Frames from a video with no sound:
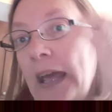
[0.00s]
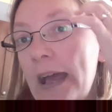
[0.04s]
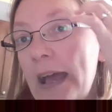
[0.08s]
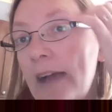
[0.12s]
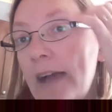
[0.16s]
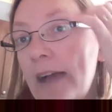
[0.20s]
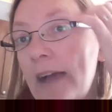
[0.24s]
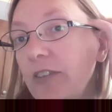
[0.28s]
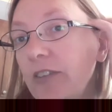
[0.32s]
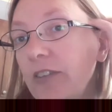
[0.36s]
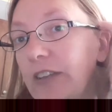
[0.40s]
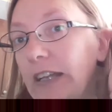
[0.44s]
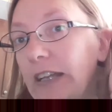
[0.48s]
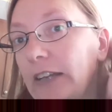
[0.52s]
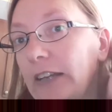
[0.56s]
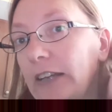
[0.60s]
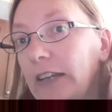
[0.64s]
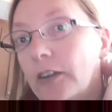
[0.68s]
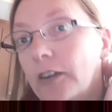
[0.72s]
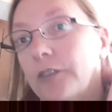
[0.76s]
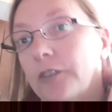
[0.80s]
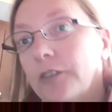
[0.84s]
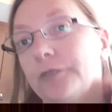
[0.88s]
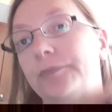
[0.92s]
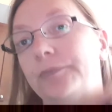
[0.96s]
everything, you
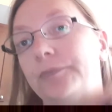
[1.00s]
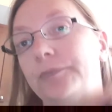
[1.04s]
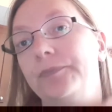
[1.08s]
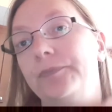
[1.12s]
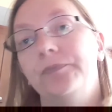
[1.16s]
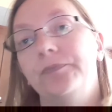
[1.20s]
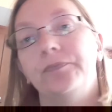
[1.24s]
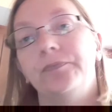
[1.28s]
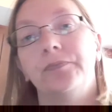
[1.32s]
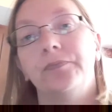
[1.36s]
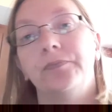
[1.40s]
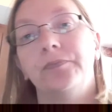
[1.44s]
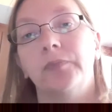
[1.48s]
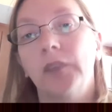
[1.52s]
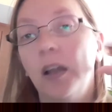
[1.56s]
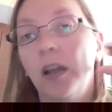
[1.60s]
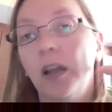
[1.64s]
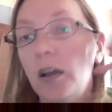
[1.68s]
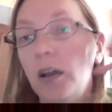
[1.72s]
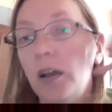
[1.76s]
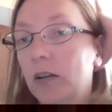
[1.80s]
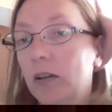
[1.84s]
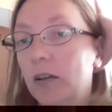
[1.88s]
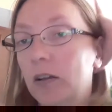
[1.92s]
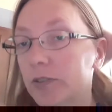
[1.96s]
know.
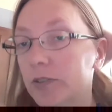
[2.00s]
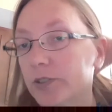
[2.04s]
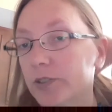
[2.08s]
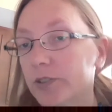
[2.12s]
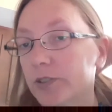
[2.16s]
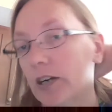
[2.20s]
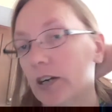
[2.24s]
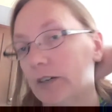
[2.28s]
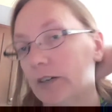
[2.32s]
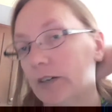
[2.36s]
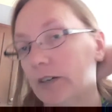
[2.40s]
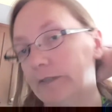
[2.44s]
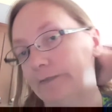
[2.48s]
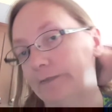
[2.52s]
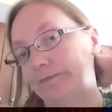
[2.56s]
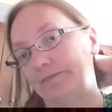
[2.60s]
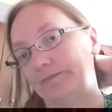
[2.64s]
So,